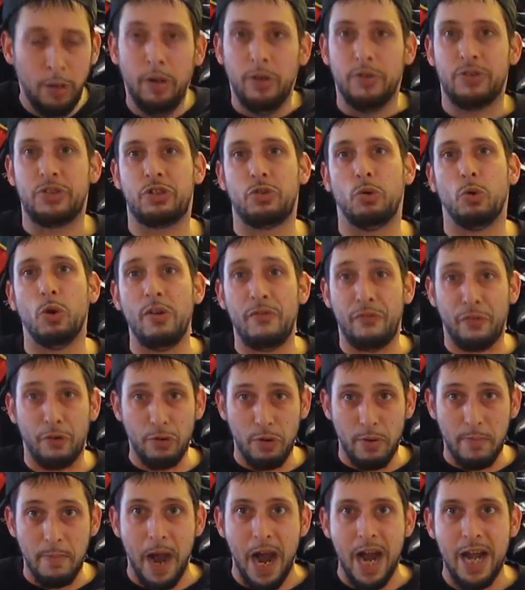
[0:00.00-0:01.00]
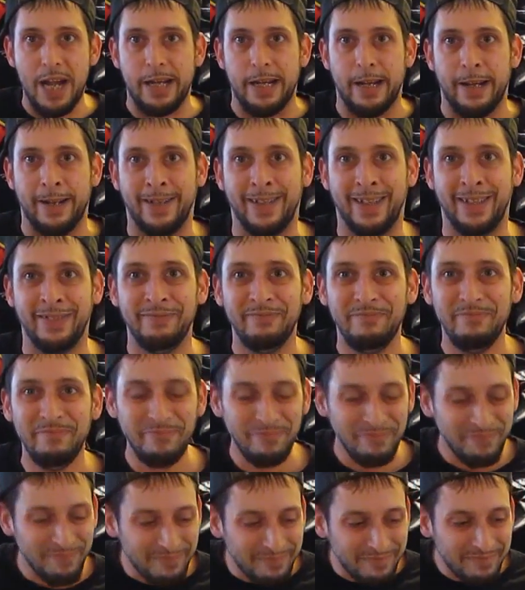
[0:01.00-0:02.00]
Sorry for reminding you.
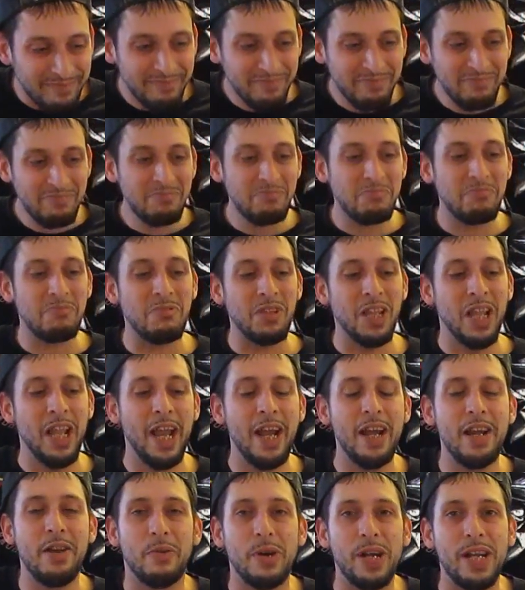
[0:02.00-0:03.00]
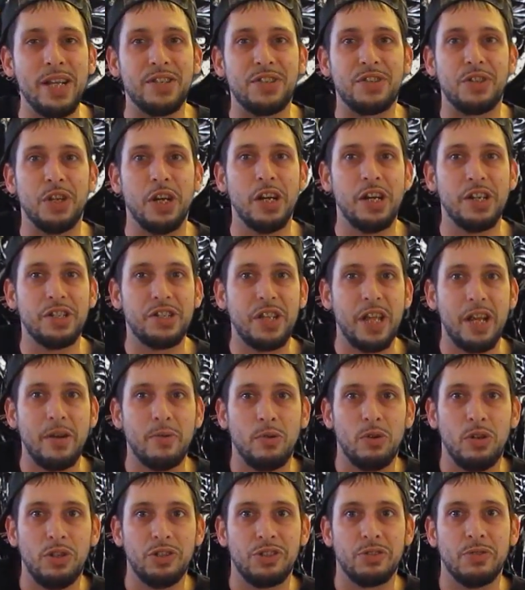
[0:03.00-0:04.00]
Anyways, Thursday
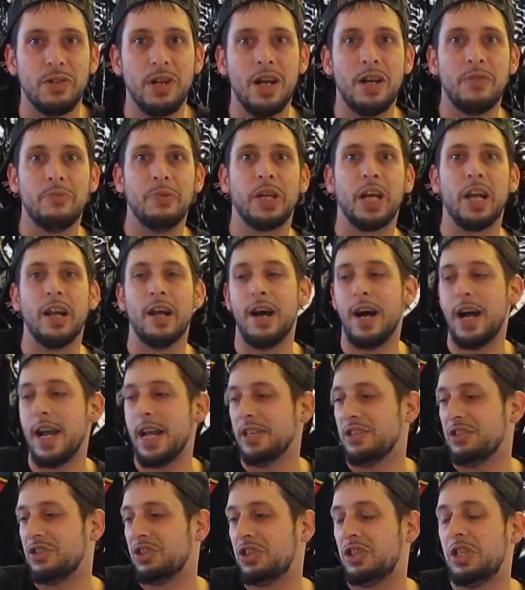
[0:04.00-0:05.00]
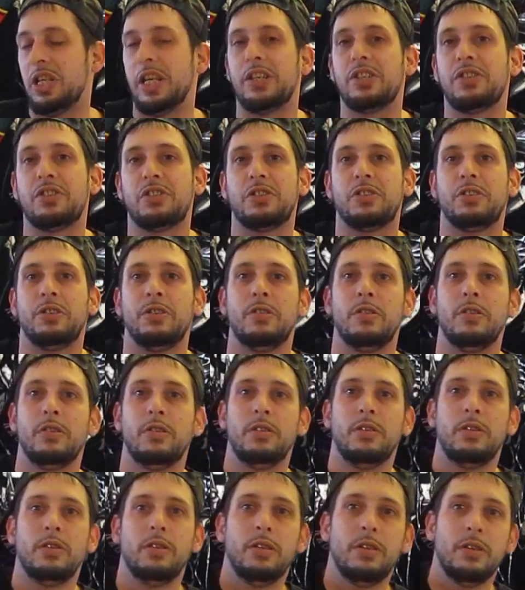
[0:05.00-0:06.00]
rolls around. We got a high of 6
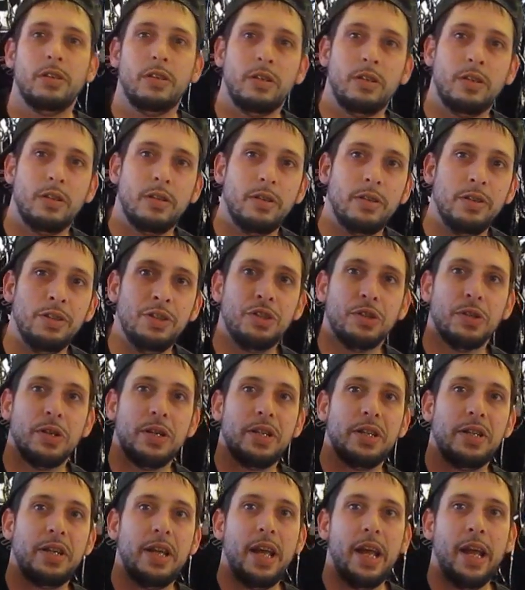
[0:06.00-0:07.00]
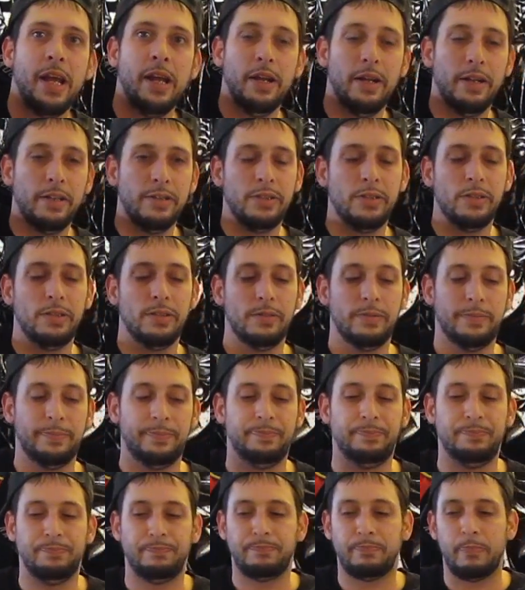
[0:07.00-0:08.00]
during the day
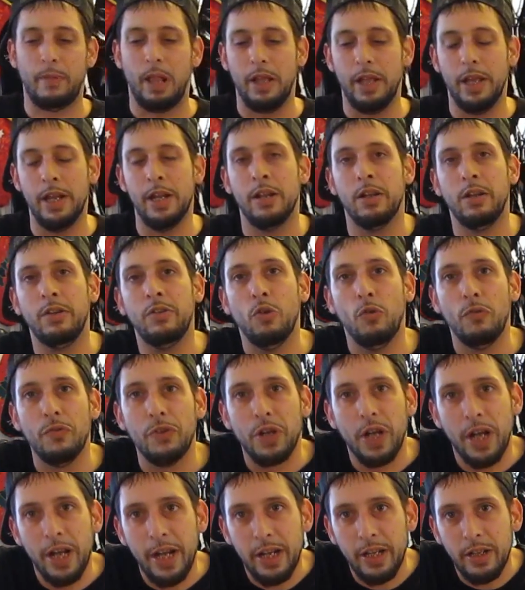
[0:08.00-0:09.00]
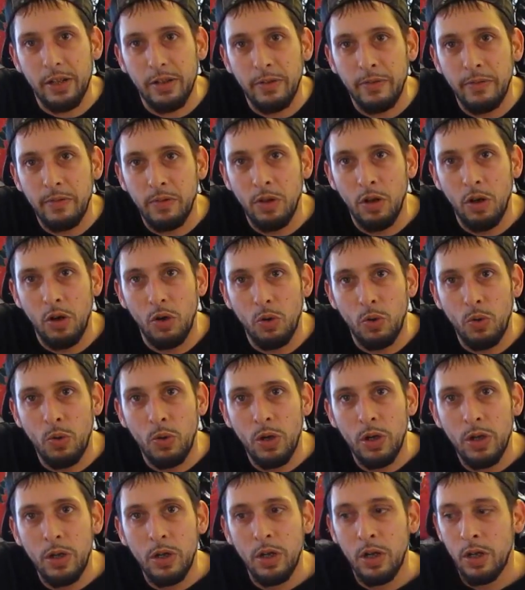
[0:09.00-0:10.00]
and an overnight
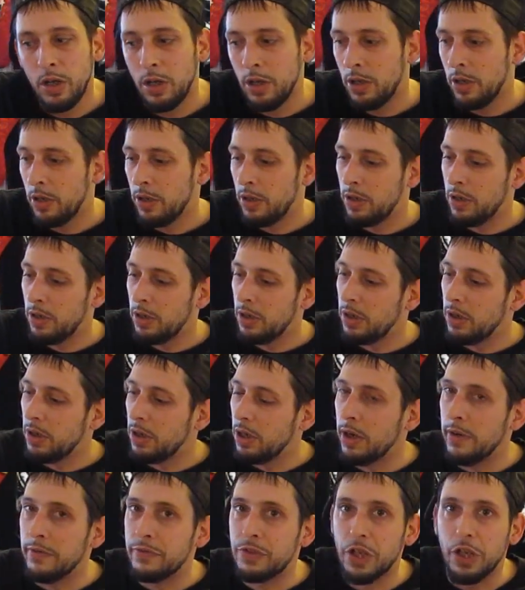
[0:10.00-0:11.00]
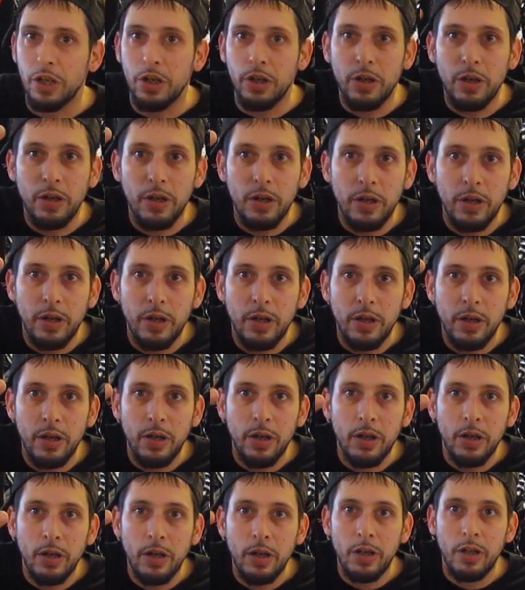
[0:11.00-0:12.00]
low of
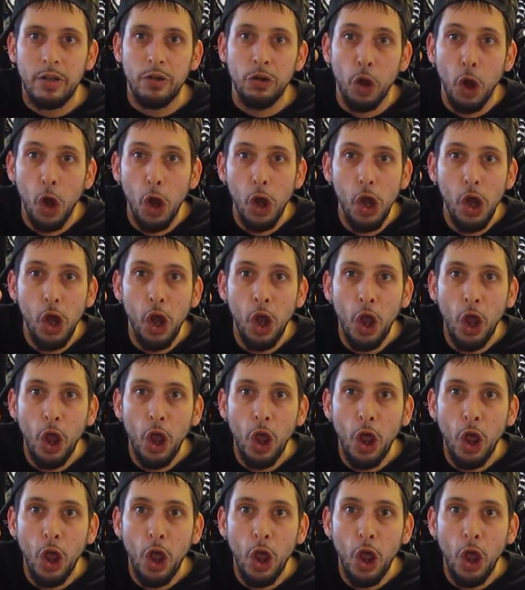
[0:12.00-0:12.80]
10.